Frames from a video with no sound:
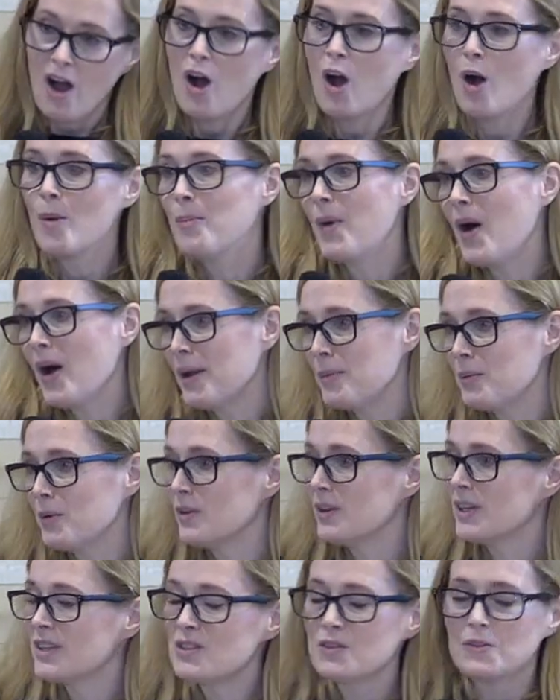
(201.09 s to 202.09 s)
Our
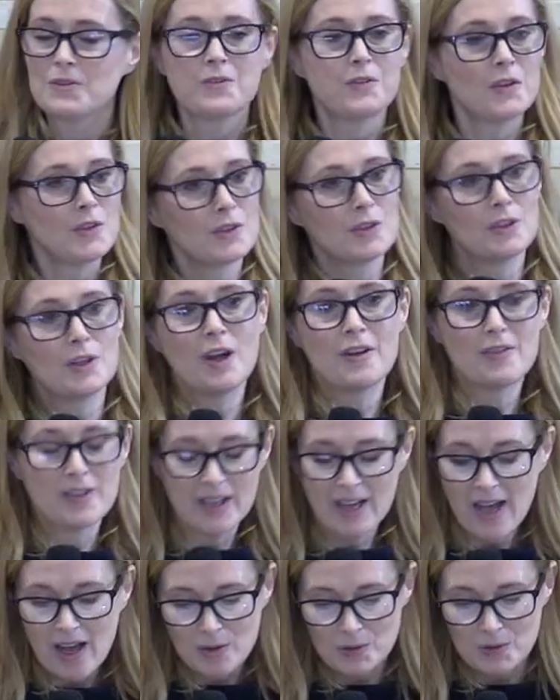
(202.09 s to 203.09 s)
Bible is full of
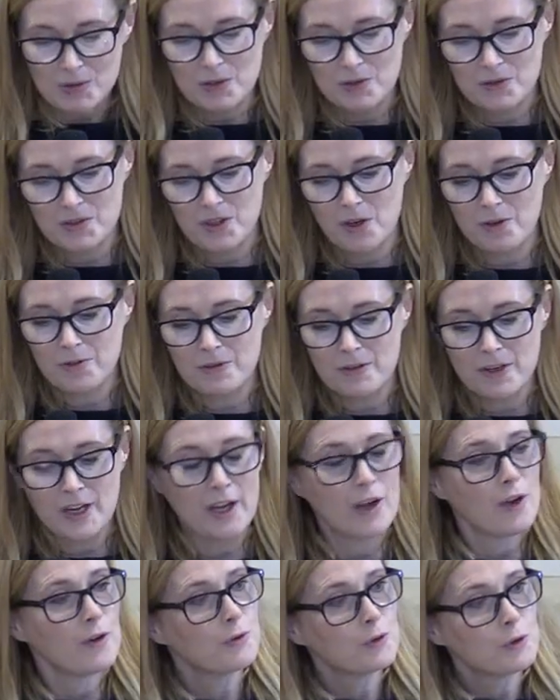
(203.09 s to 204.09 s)
accounts of
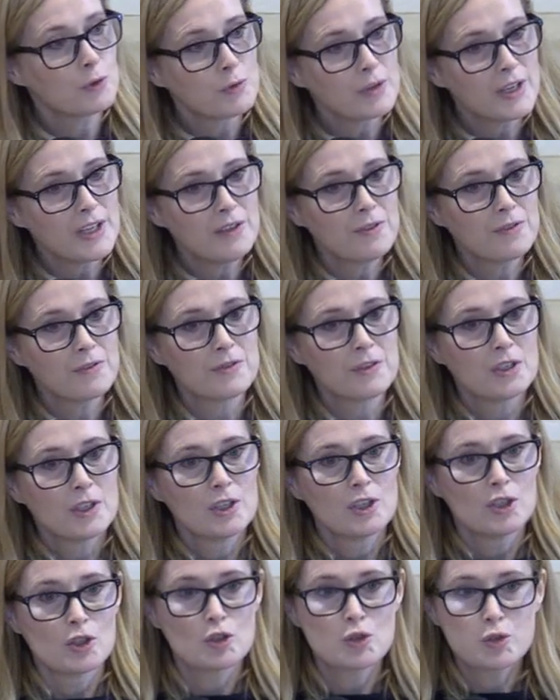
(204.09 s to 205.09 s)
suffering, of grief,
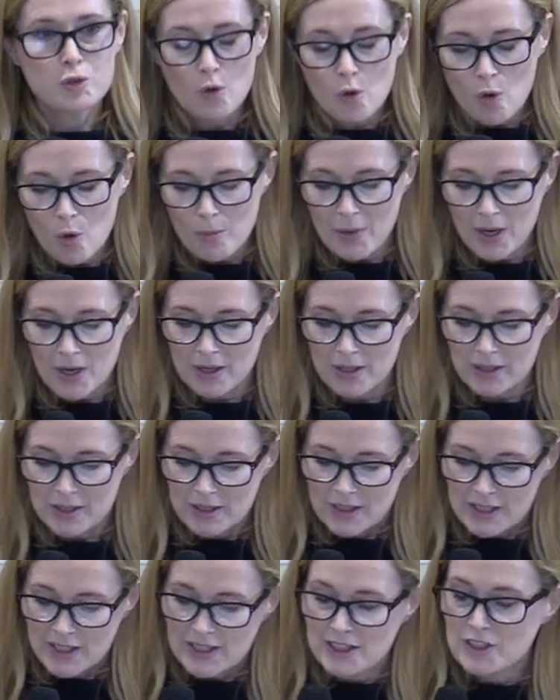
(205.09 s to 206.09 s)
trauma,
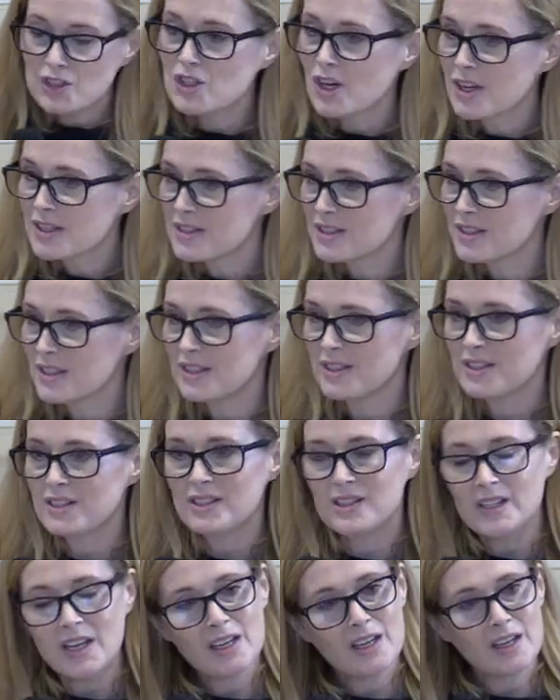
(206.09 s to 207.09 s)
injustice,
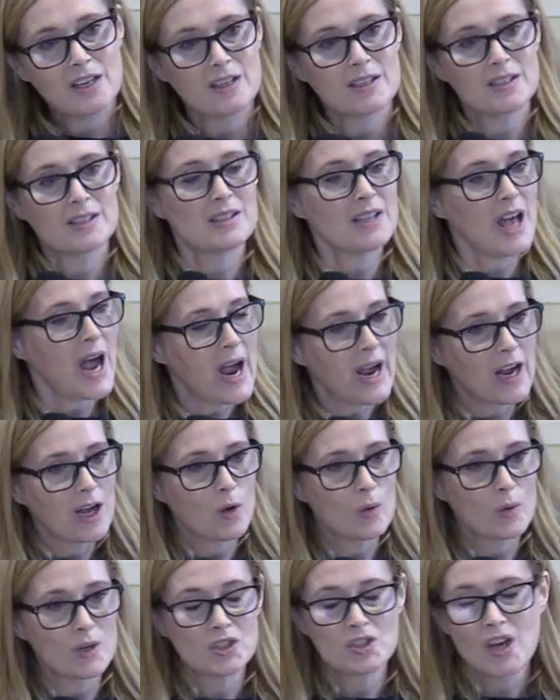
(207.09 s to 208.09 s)
sickness,
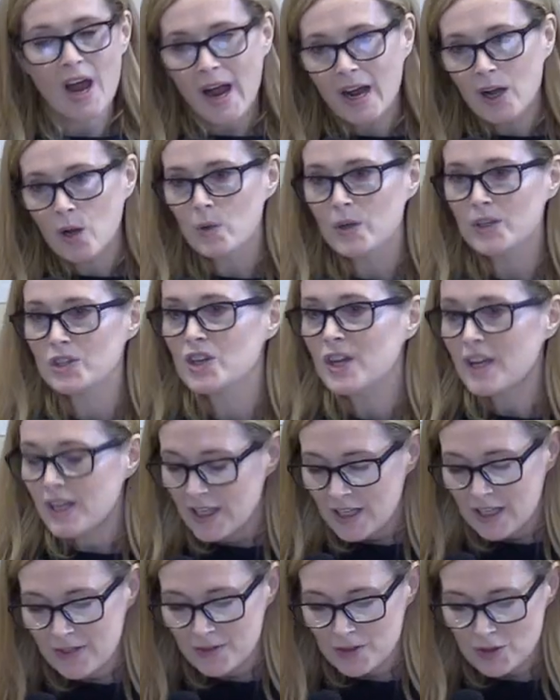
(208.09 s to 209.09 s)
anguish, anguish
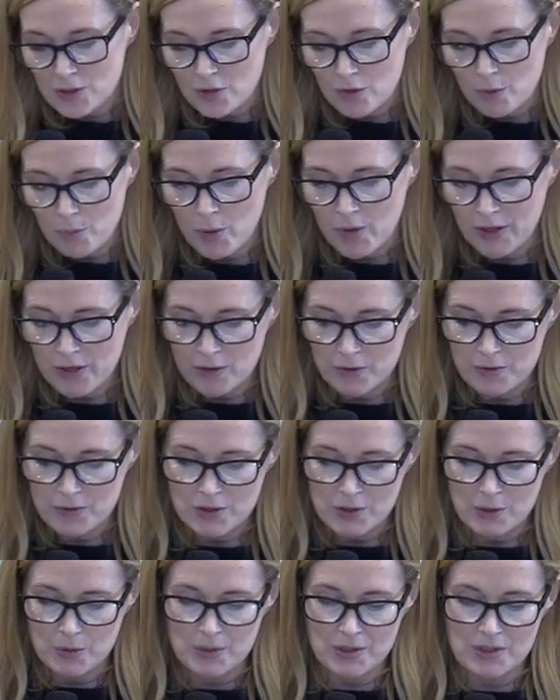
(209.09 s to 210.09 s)
even to the point of
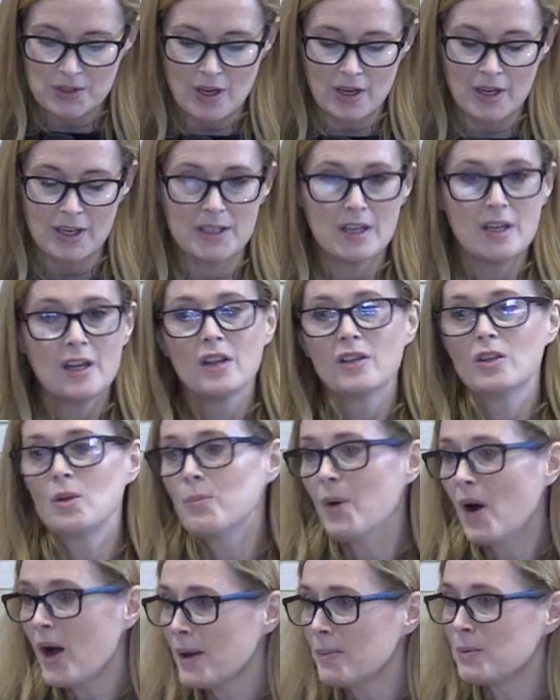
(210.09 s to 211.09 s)
suicide. The
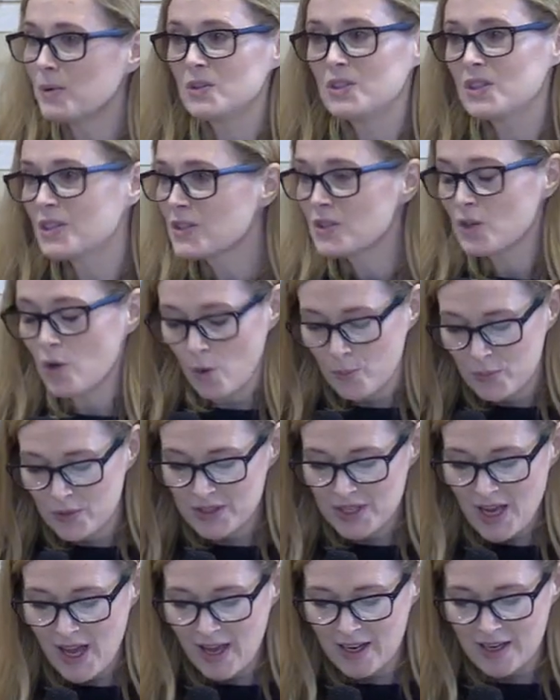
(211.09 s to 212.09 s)
Bible does not
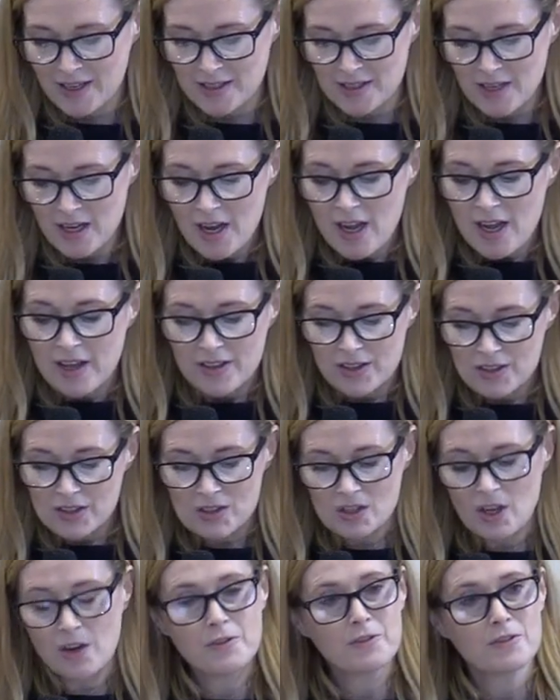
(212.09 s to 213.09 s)
pretend that
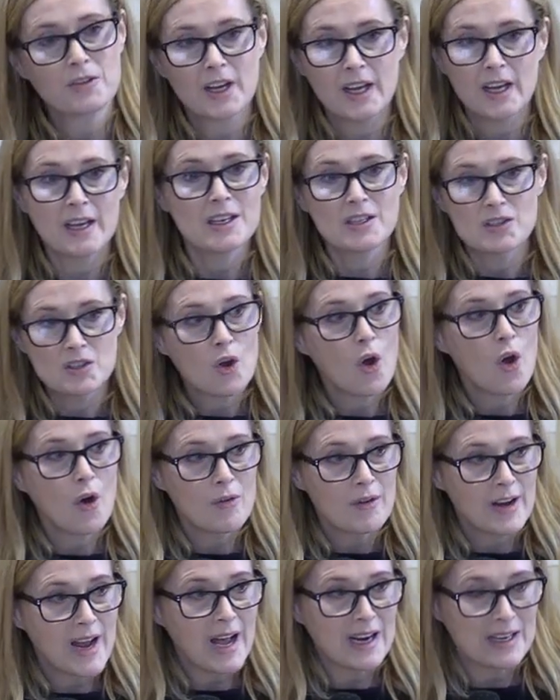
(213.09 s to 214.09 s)
suffering is not a
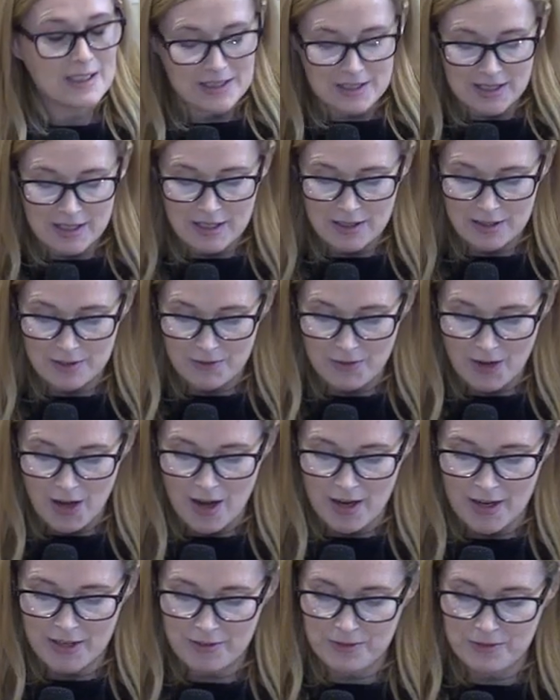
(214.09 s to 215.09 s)
reality of
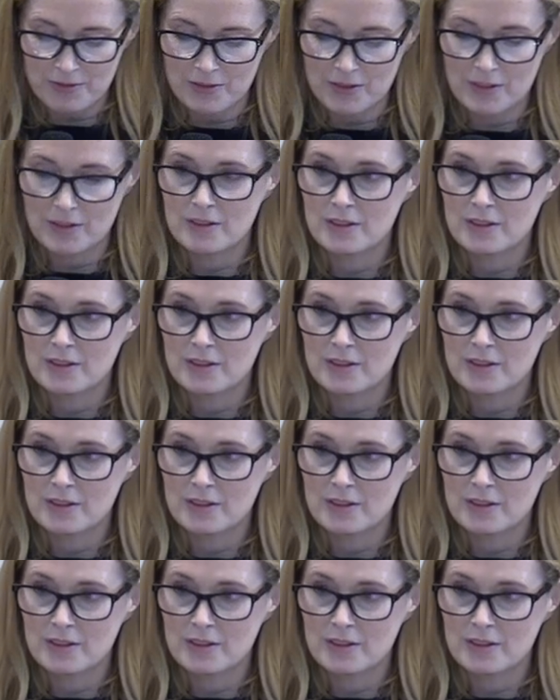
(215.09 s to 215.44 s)
life.